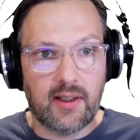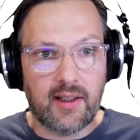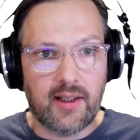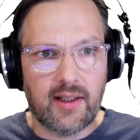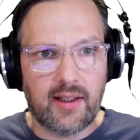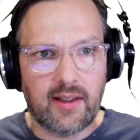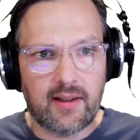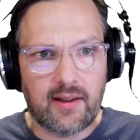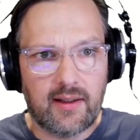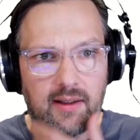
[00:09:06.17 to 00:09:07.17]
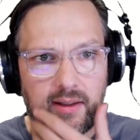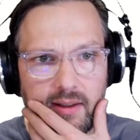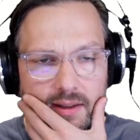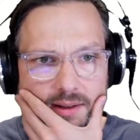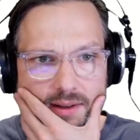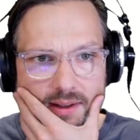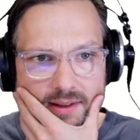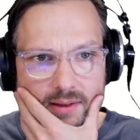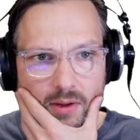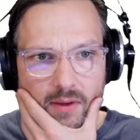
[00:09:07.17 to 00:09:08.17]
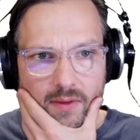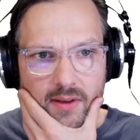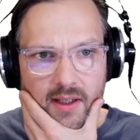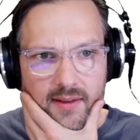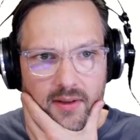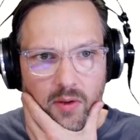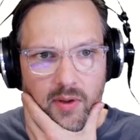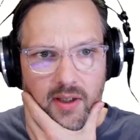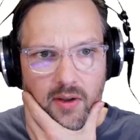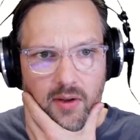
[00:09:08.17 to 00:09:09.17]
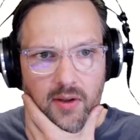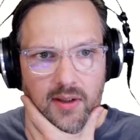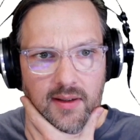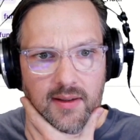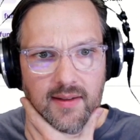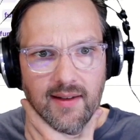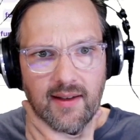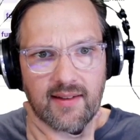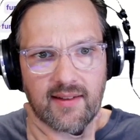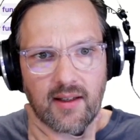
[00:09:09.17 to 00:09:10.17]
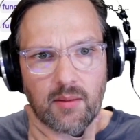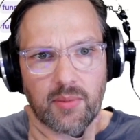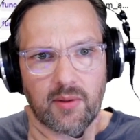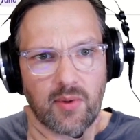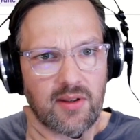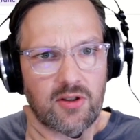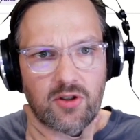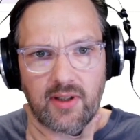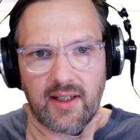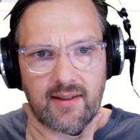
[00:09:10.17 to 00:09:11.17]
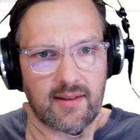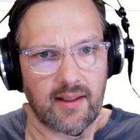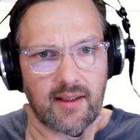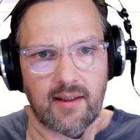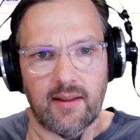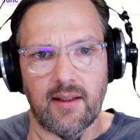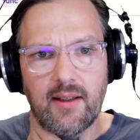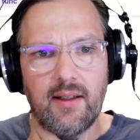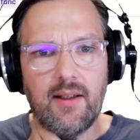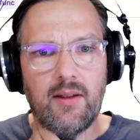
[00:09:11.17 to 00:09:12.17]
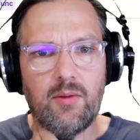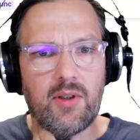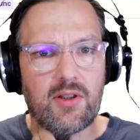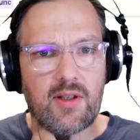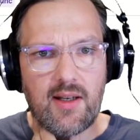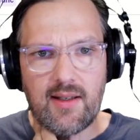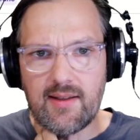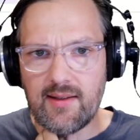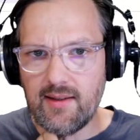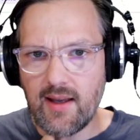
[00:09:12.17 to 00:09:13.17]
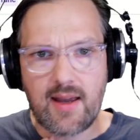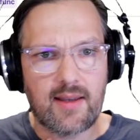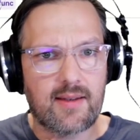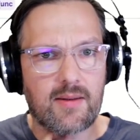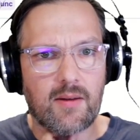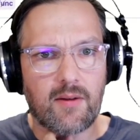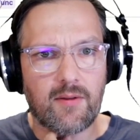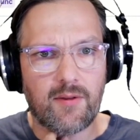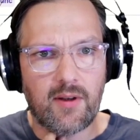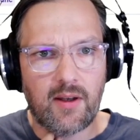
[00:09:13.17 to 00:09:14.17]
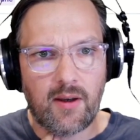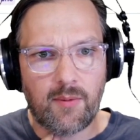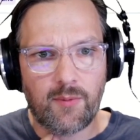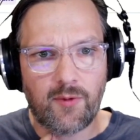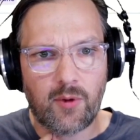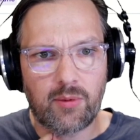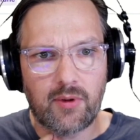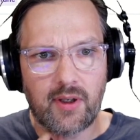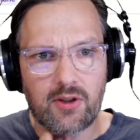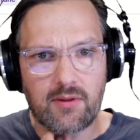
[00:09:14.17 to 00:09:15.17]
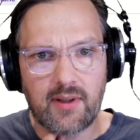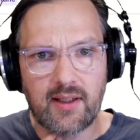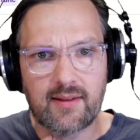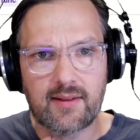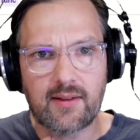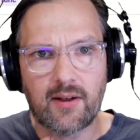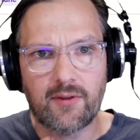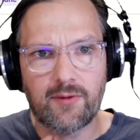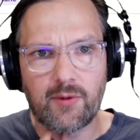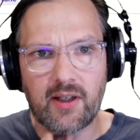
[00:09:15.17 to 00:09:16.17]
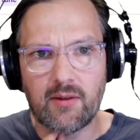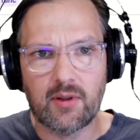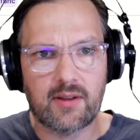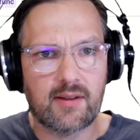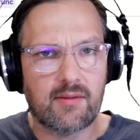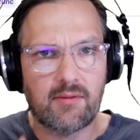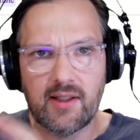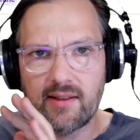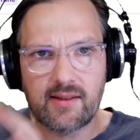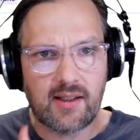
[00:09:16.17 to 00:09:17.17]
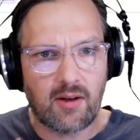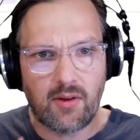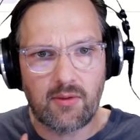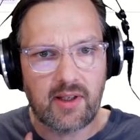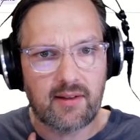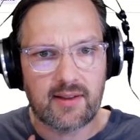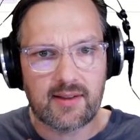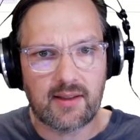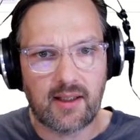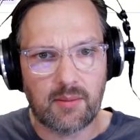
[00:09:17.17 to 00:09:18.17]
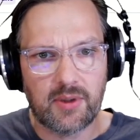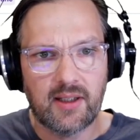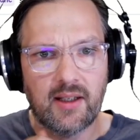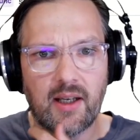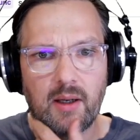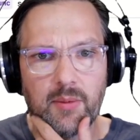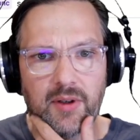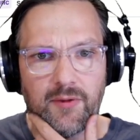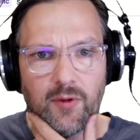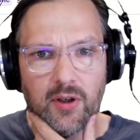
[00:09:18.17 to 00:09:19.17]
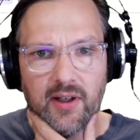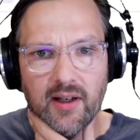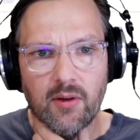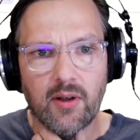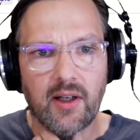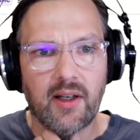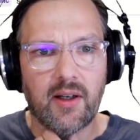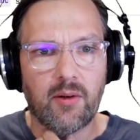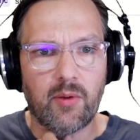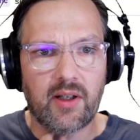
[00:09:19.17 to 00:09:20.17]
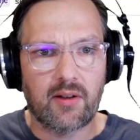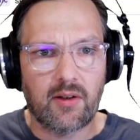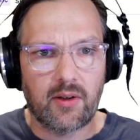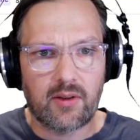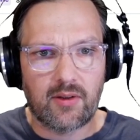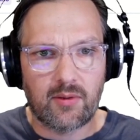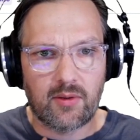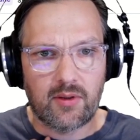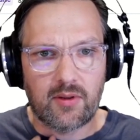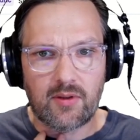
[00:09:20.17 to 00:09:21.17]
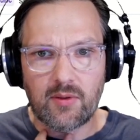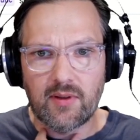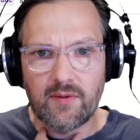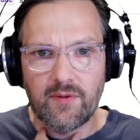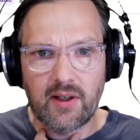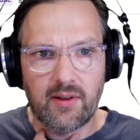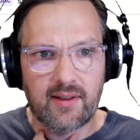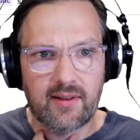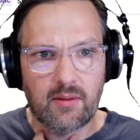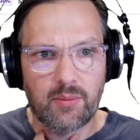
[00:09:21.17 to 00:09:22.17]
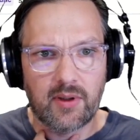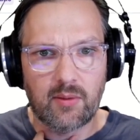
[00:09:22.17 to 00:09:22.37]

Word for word: And there's a lot of things going on in this example with tracing, which is nice um, for production-ready stuff where you want to really see all the requests that are happening. But for now, we are going to do it very simple.